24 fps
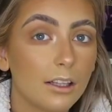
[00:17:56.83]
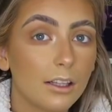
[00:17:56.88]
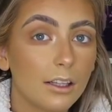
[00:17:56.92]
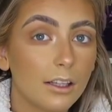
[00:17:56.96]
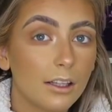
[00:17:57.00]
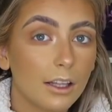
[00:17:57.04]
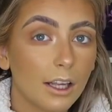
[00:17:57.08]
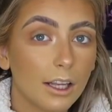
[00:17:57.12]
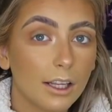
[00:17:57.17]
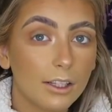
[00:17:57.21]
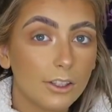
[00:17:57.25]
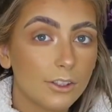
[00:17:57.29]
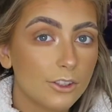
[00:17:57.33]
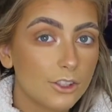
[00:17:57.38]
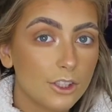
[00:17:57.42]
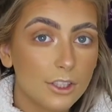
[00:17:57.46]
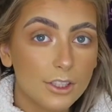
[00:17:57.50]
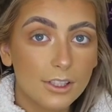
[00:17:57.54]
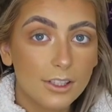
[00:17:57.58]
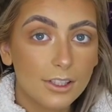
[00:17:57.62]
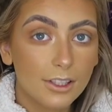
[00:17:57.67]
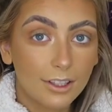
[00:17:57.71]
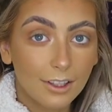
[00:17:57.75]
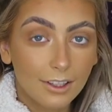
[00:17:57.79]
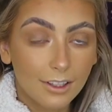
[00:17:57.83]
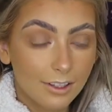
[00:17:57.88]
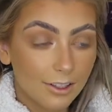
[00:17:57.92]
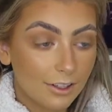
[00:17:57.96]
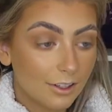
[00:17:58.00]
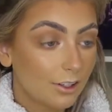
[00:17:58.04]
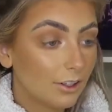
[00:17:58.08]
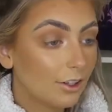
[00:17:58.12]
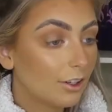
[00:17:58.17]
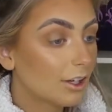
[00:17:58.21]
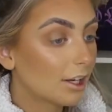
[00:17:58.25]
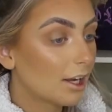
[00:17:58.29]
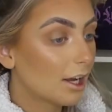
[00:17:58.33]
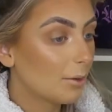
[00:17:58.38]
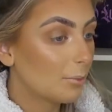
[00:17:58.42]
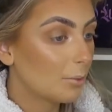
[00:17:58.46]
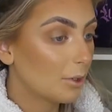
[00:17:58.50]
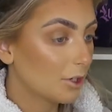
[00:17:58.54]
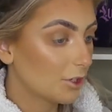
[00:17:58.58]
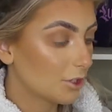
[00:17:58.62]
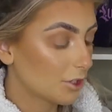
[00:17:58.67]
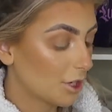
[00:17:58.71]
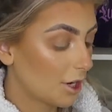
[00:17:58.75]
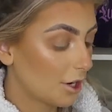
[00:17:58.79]
Like, just look how
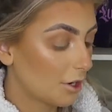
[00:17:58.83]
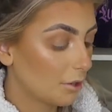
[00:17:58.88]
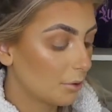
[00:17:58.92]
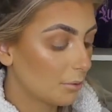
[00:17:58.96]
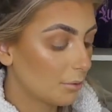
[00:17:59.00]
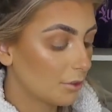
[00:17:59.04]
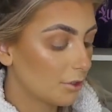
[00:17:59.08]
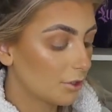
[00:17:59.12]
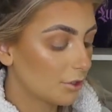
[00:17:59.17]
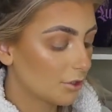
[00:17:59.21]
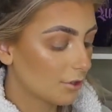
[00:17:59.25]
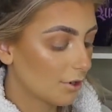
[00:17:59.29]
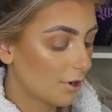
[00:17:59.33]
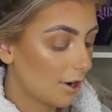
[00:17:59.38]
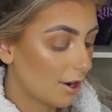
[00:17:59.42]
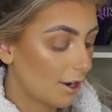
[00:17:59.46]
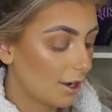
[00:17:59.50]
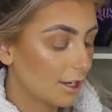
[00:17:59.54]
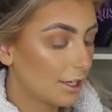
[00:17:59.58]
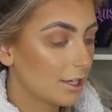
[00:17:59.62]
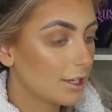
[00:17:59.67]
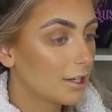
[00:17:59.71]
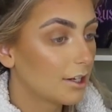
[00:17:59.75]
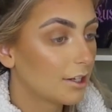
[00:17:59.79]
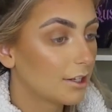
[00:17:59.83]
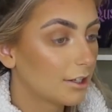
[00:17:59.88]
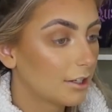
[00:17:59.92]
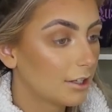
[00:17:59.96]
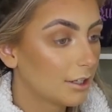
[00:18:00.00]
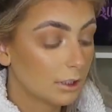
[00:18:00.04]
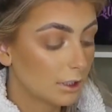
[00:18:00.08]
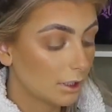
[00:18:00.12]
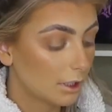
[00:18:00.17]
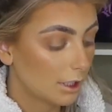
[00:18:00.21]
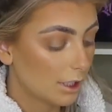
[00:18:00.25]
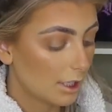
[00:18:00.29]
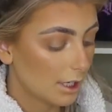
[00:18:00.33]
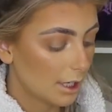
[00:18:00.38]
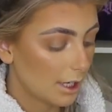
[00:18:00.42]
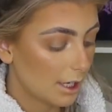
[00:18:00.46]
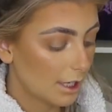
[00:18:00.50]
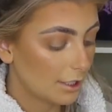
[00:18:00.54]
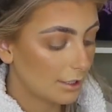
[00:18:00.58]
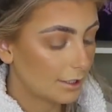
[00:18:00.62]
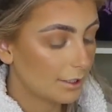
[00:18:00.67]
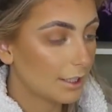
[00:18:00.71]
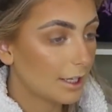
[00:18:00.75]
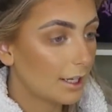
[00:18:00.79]
much that opens your eye.
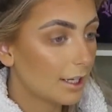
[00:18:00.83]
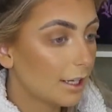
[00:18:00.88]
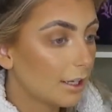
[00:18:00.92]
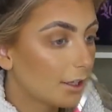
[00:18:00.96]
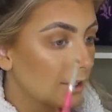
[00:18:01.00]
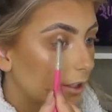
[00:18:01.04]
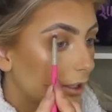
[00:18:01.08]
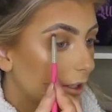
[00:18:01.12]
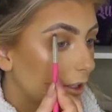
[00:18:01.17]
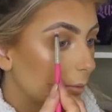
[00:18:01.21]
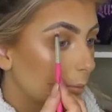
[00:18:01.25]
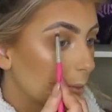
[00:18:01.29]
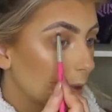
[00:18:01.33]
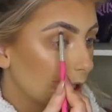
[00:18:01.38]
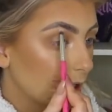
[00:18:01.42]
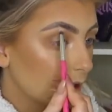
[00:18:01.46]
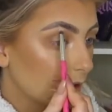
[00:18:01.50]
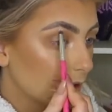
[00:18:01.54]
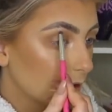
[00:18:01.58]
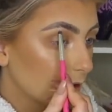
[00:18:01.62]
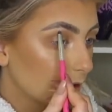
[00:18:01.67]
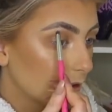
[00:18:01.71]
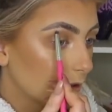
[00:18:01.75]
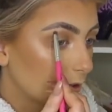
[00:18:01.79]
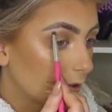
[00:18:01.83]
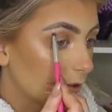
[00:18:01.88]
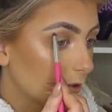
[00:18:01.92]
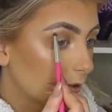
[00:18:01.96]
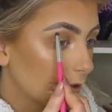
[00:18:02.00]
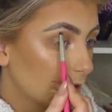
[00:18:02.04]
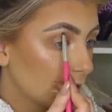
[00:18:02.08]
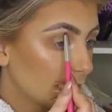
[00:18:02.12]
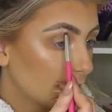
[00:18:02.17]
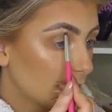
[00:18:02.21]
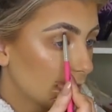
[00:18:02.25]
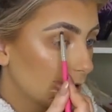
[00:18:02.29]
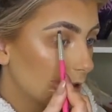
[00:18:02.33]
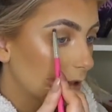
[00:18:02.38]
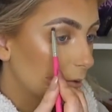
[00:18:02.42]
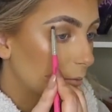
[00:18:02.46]
And then a bit on the